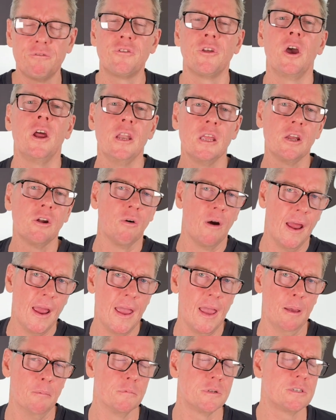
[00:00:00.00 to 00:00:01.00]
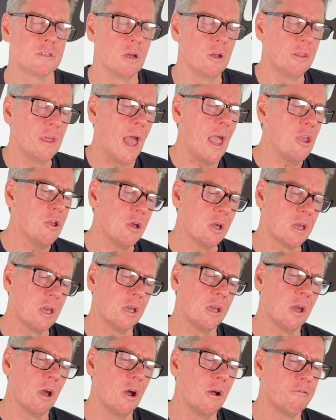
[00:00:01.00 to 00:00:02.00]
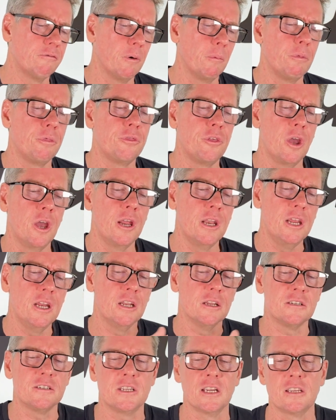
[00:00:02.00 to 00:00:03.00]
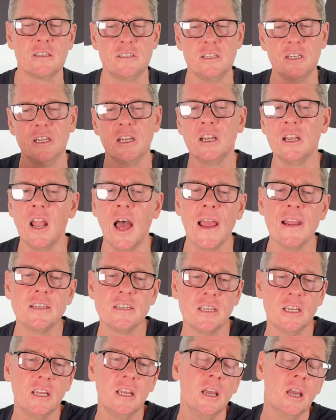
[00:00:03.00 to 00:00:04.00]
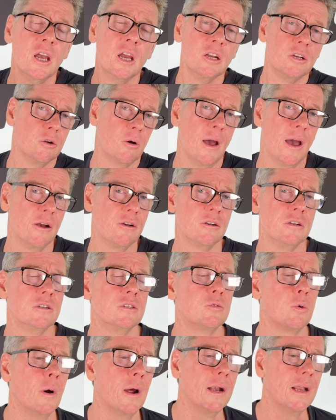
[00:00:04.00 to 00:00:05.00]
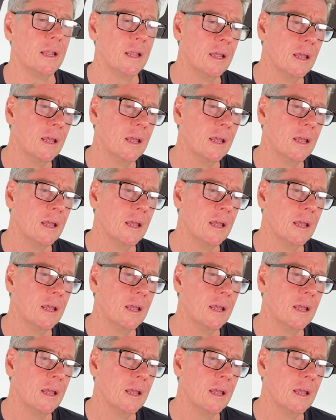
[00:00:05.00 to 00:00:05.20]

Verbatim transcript: 30 grams so that you can go from 30 to 60 to 90 to 120.